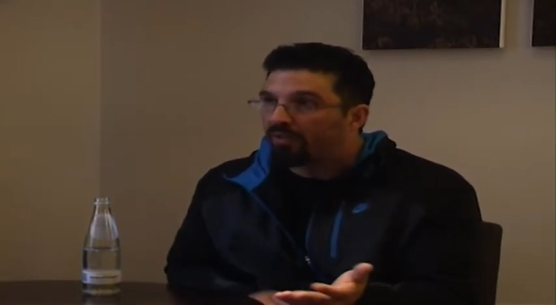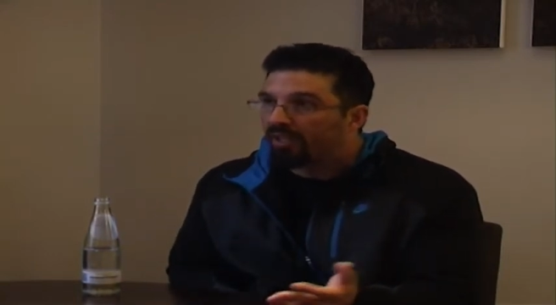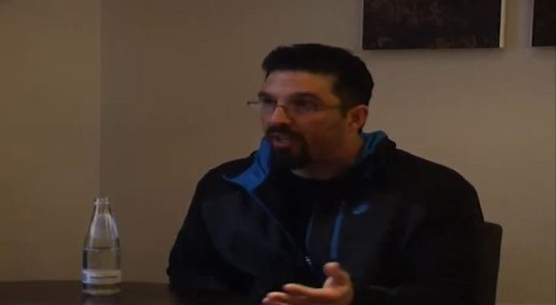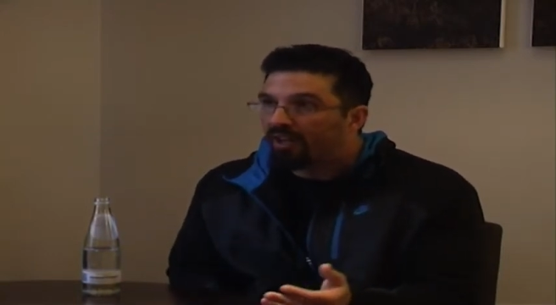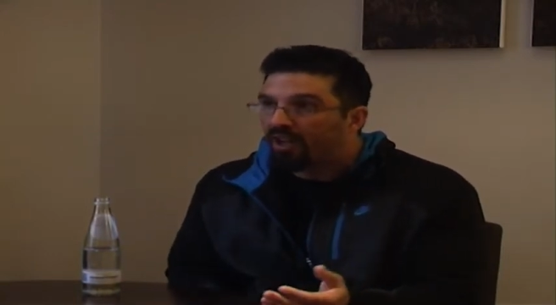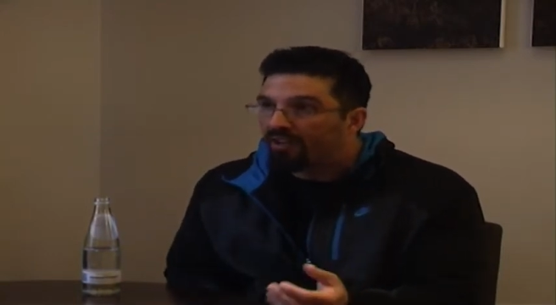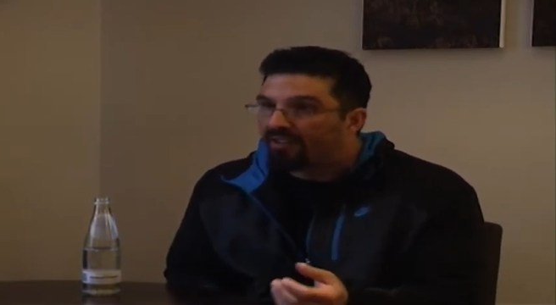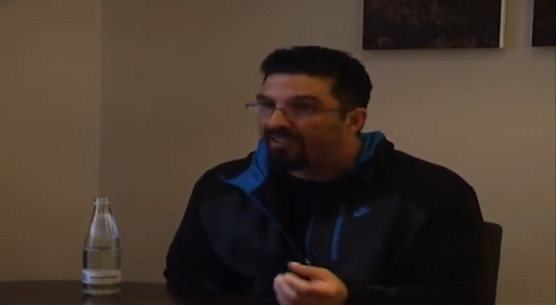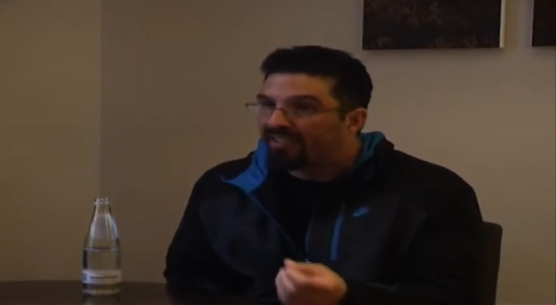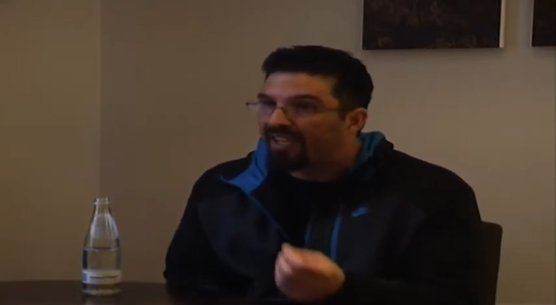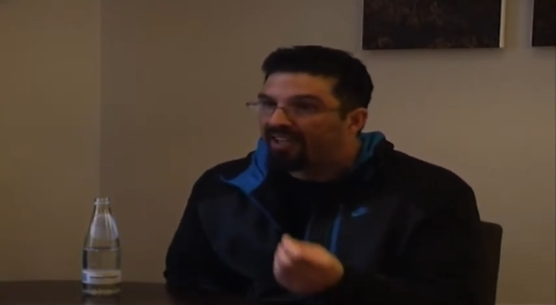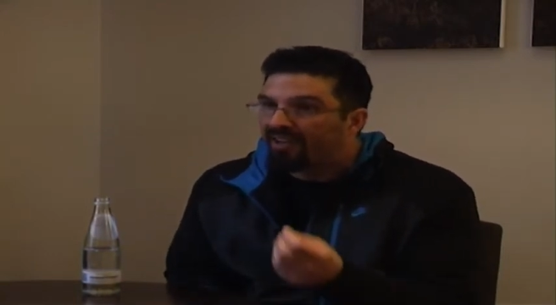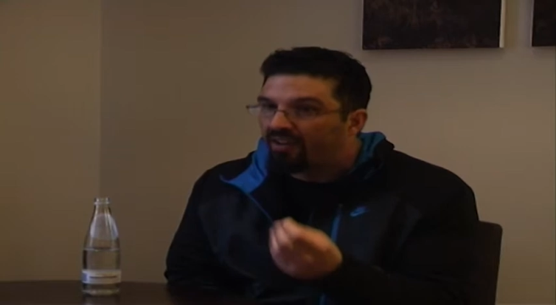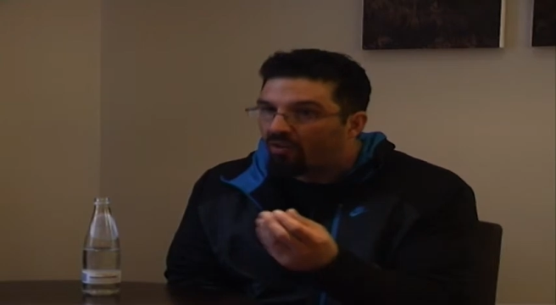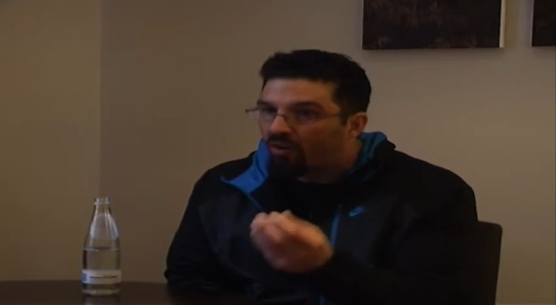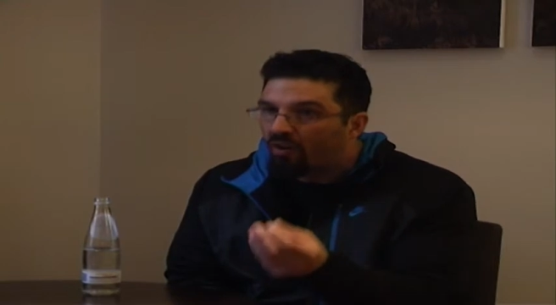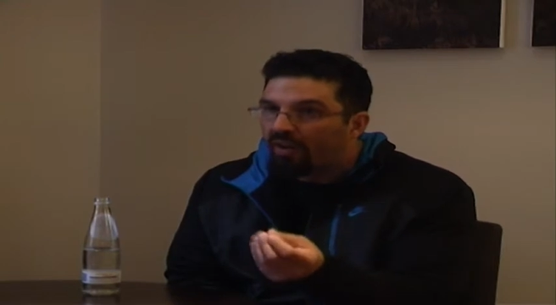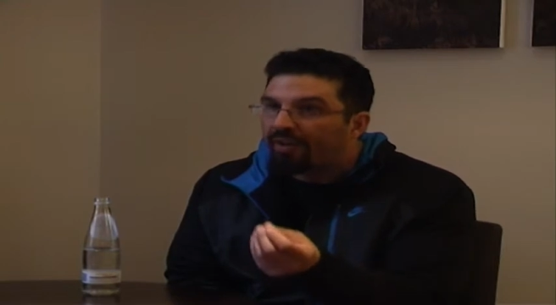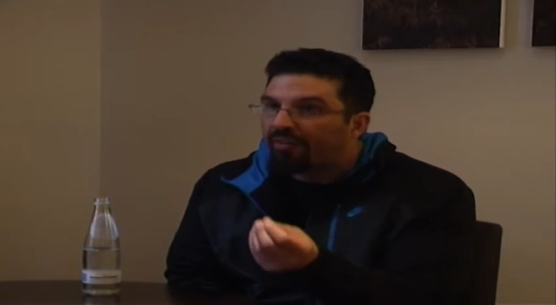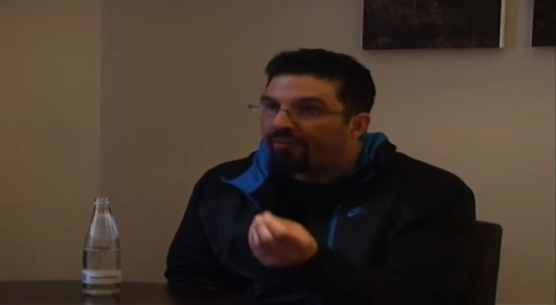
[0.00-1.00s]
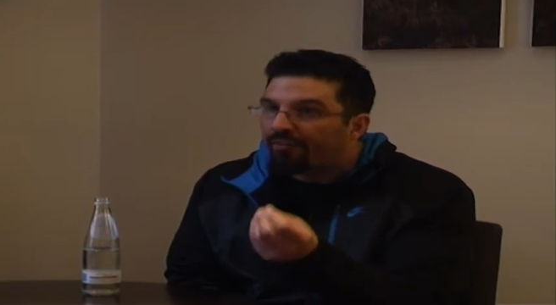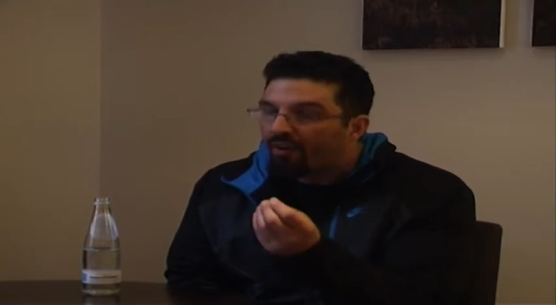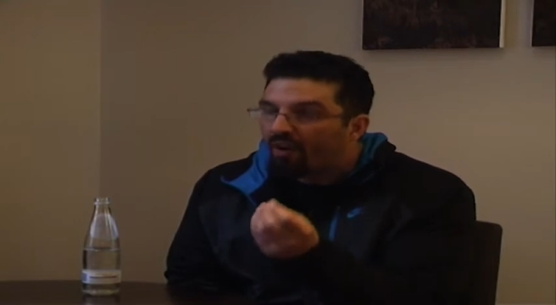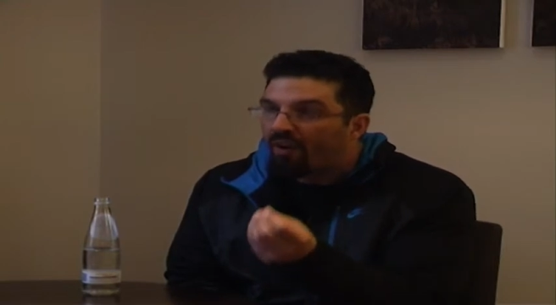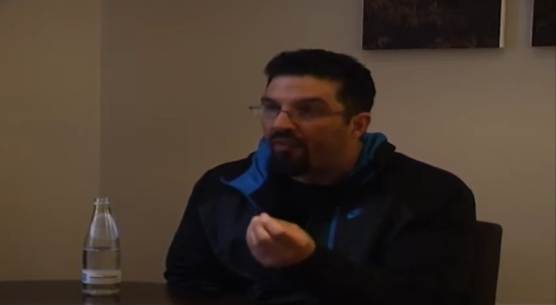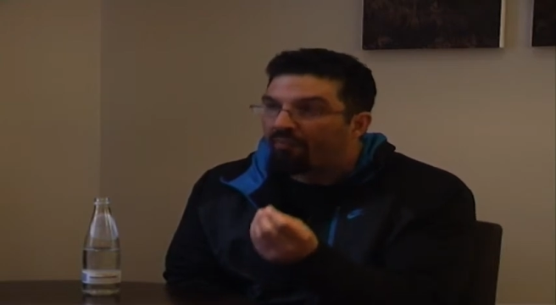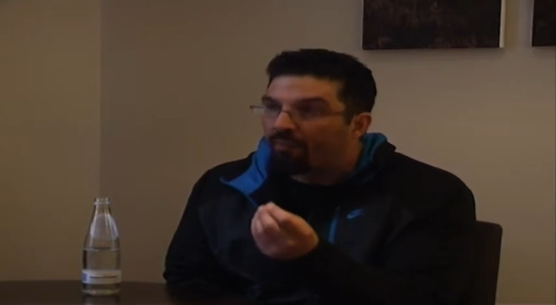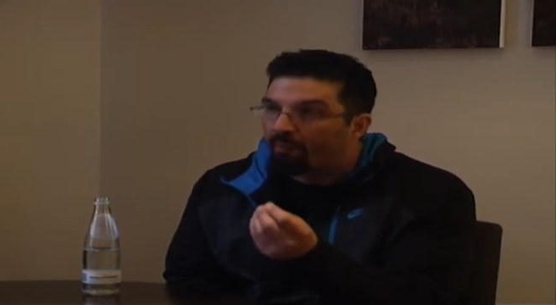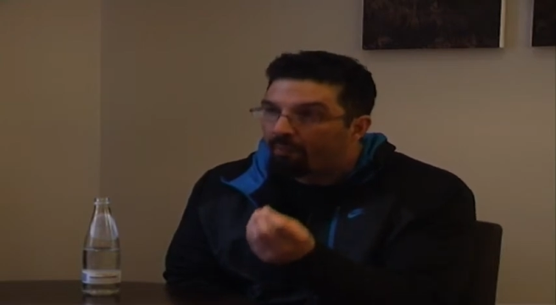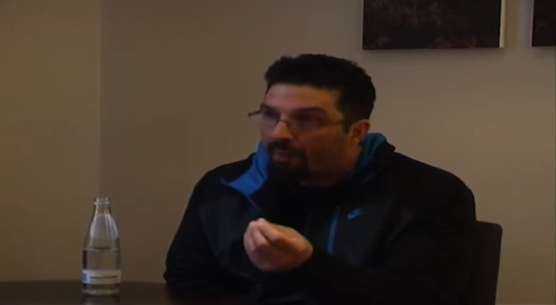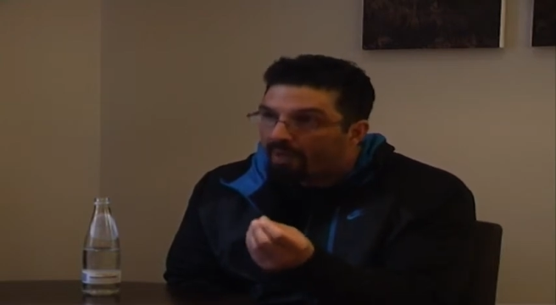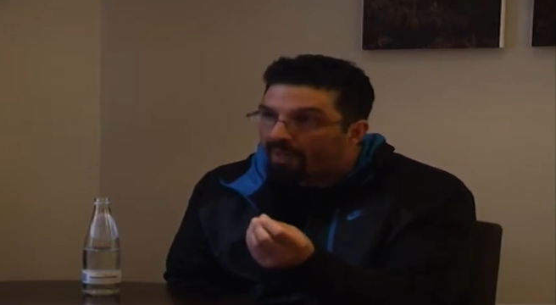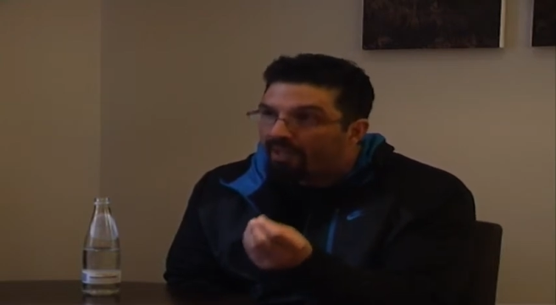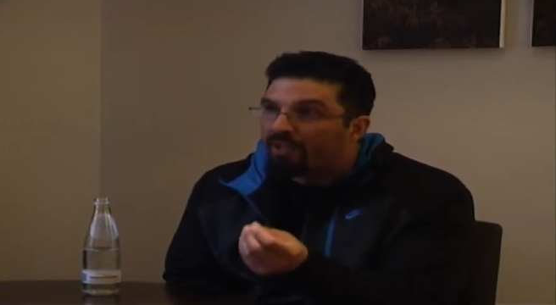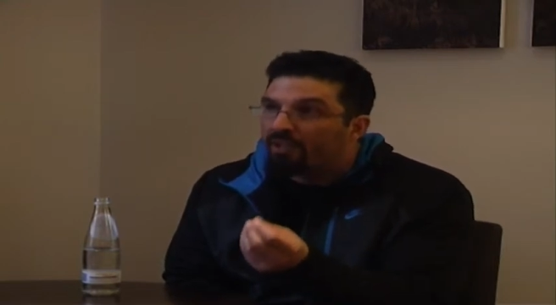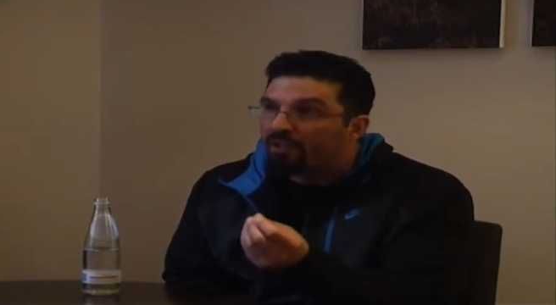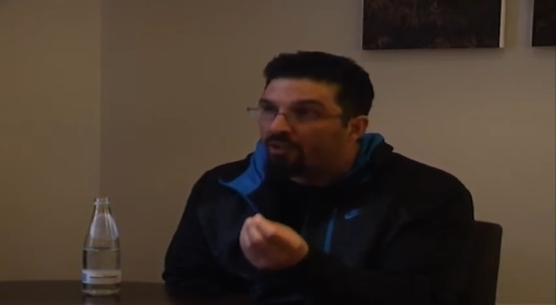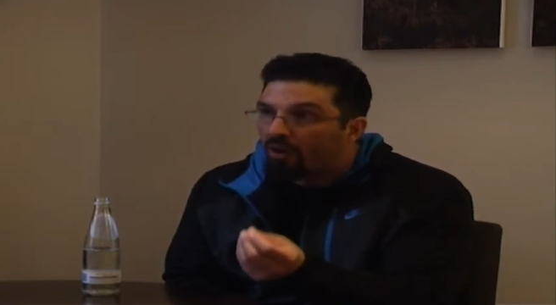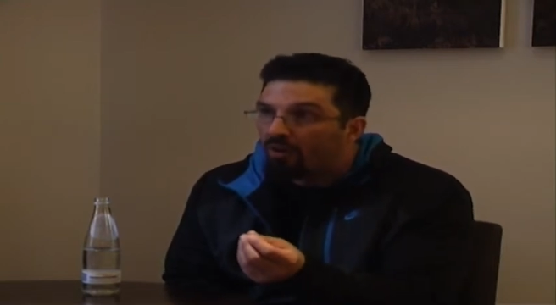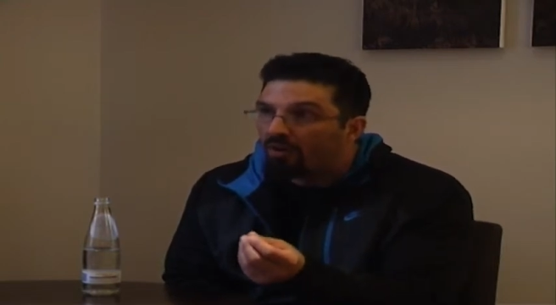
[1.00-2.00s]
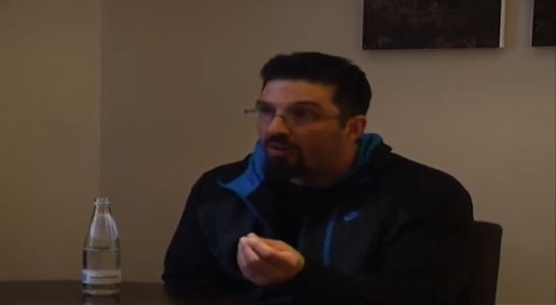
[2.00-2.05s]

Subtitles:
that loans out $95 million